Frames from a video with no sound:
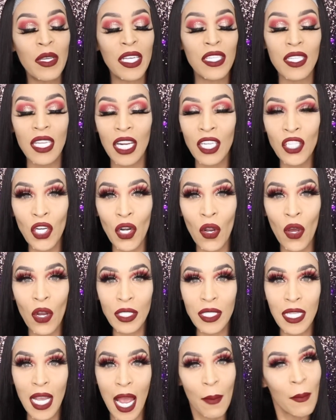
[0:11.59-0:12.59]
such a long
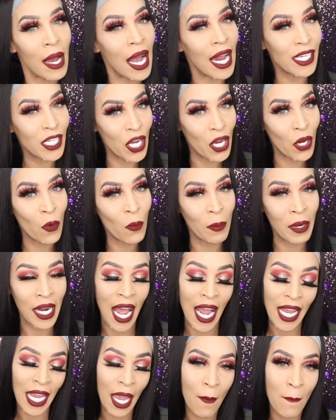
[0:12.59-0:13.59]
time, I know, but
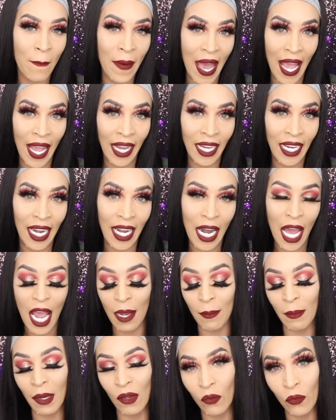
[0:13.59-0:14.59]
I am back and I
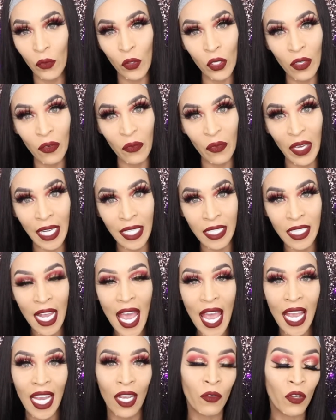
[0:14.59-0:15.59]
am in full effect.
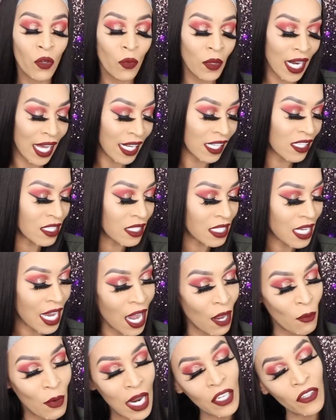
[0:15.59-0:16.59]
If you would like to see
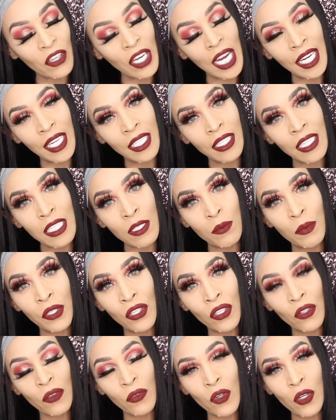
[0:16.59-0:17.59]
how I created this
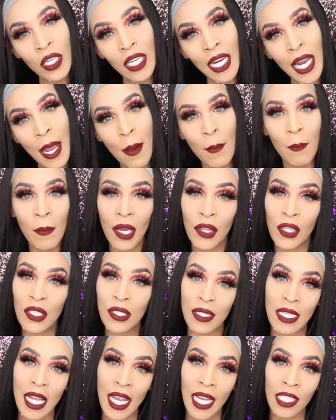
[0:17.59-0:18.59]
beautiful glam
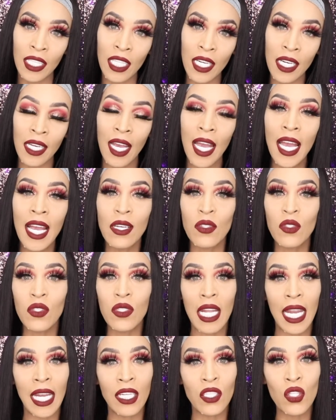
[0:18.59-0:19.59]
Mother's Day look,
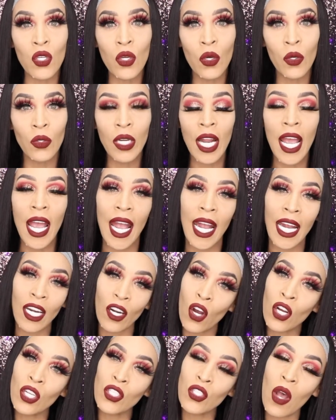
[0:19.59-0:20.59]
stay tuned. And
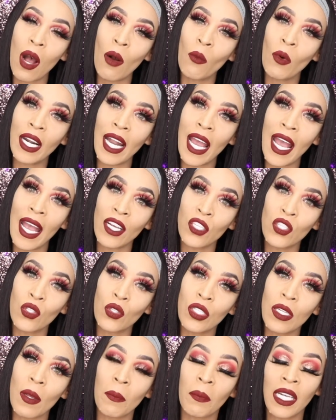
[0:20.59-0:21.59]
also I want to ask you
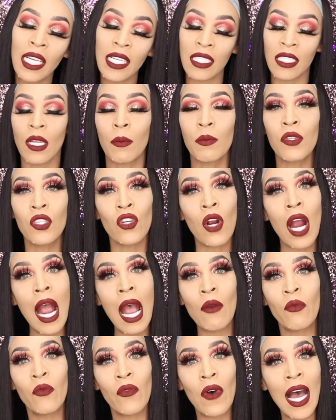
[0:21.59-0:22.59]
to please
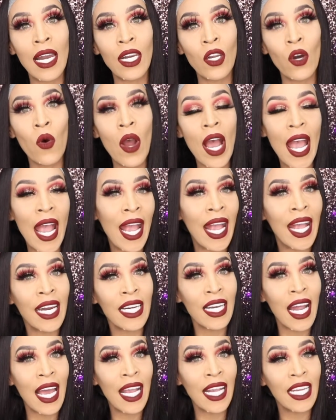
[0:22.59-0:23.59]
subscribe, follow, and
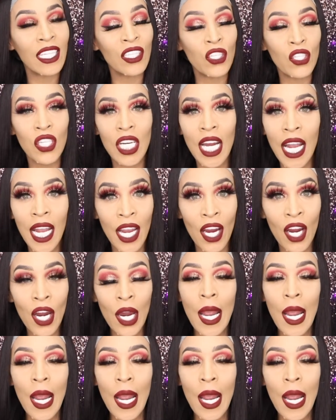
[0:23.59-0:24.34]
like and share.